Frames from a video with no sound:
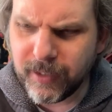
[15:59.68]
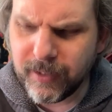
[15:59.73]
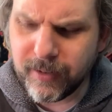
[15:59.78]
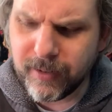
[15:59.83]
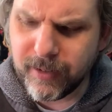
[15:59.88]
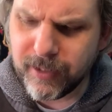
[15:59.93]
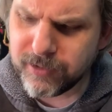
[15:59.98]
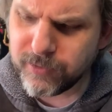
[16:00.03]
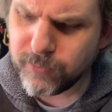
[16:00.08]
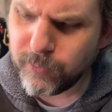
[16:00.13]

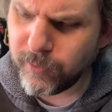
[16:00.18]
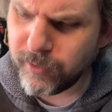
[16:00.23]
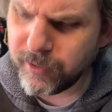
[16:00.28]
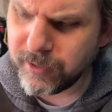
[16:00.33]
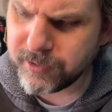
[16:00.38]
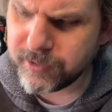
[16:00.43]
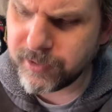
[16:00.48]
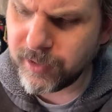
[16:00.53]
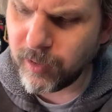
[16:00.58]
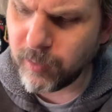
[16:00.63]
This one
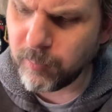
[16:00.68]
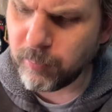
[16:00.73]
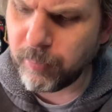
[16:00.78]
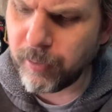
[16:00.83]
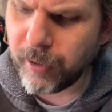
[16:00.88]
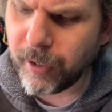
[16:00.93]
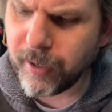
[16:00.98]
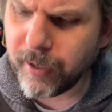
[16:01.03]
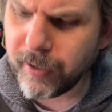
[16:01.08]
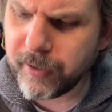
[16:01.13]
is called
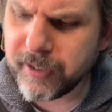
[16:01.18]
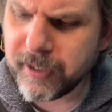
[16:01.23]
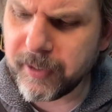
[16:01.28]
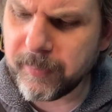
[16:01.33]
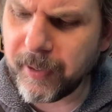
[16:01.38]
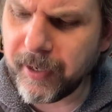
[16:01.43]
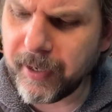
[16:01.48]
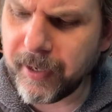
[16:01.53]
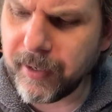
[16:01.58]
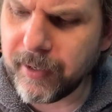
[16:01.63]
Party
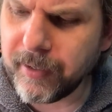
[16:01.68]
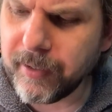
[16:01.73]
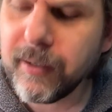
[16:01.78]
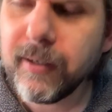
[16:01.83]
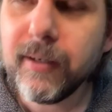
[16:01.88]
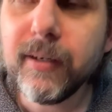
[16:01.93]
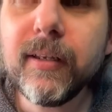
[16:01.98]
Man.